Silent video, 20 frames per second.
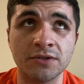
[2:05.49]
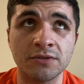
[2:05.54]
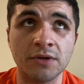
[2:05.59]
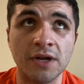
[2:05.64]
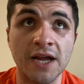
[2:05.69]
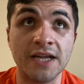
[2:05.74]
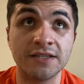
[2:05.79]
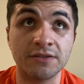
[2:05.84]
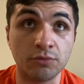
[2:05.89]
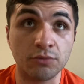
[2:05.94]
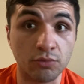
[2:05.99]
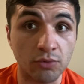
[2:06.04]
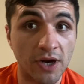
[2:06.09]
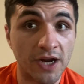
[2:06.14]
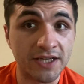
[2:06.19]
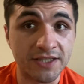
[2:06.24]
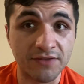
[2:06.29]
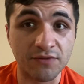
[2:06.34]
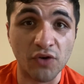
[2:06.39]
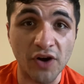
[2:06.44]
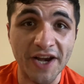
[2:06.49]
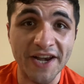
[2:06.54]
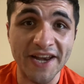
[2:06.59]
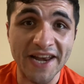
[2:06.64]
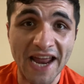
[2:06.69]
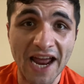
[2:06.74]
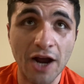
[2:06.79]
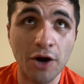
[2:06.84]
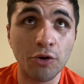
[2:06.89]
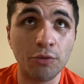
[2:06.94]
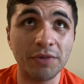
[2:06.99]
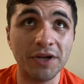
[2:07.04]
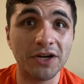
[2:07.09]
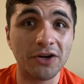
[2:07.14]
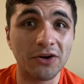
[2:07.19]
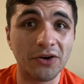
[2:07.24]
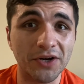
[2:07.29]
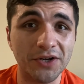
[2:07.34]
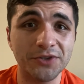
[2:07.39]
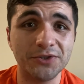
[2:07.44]
as of right now a
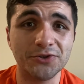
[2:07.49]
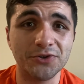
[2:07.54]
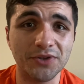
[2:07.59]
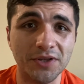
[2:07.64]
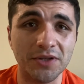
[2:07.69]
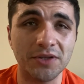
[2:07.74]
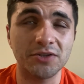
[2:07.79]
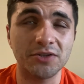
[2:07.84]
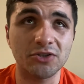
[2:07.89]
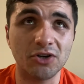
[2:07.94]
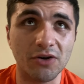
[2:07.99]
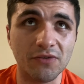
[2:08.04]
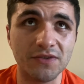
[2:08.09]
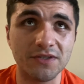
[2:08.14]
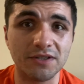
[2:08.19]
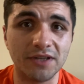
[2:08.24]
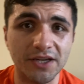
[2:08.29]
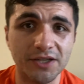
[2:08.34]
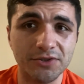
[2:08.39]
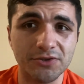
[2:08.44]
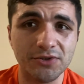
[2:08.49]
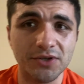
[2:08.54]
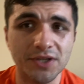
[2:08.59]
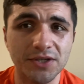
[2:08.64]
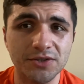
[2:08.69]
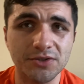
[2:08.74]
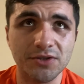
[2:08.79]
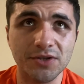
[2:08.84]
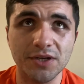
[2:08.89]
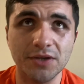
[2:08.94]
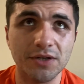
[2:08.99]
bigger injury than the Jarvis Landry injury,